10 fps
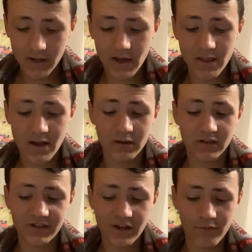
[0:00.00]
And then
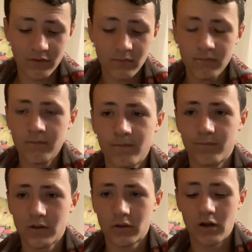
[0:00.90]
7
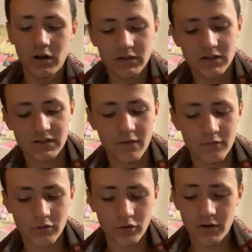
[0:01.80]
o'clock to
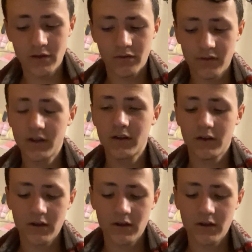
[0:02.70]
7:30, think.